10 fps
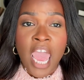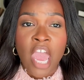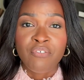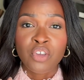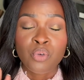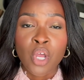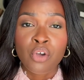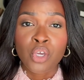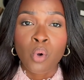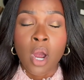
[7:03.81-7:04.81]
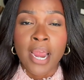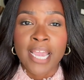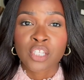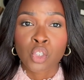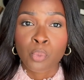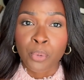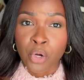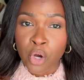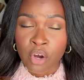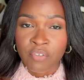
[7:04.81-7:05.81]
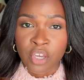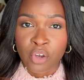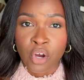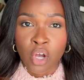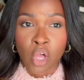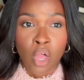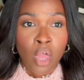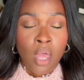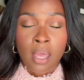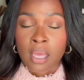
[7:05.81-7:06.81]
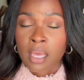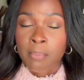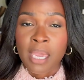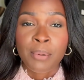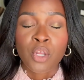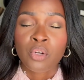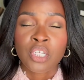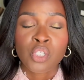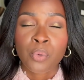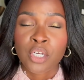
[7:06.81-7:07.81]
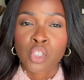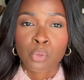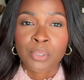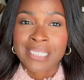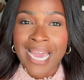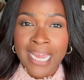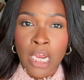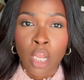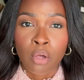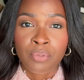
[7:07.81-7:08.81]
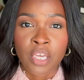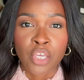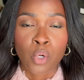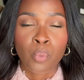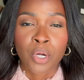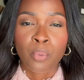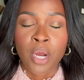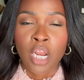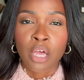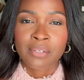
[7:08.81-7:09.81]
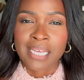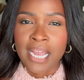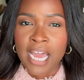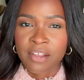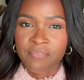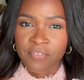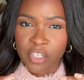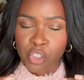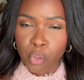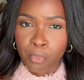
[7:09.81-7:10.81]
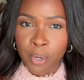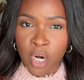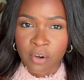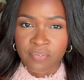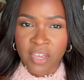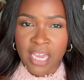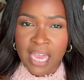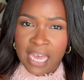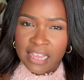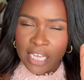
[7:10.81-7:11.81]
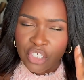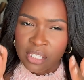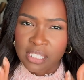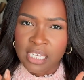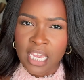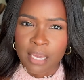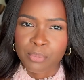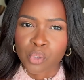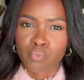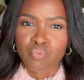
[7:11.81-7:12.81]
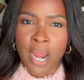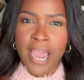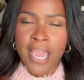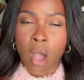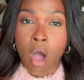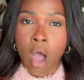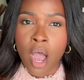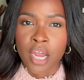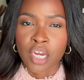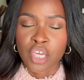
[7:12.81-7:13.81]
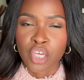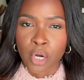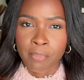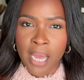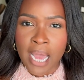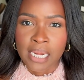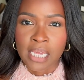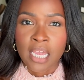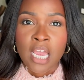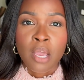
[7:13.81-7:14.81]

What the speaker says: If you know you are a super curvy girl, maybe you don't need to wear super tight clothing. You want to wear clothes that kind of fits you perfect, that just skims right on your body.